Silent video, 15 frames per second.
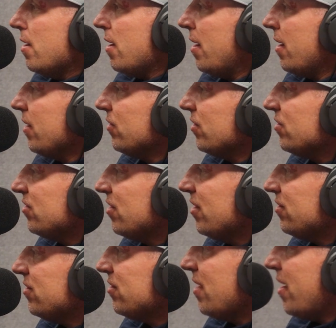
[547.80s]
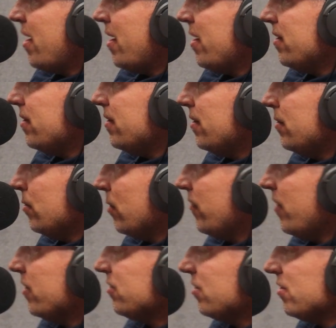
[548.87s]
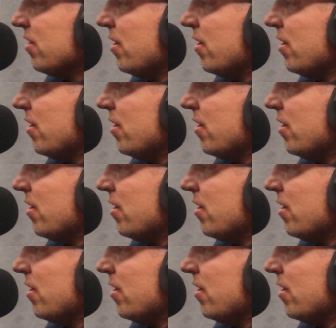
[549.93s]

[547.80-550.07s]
And I get the sense that Norvell's the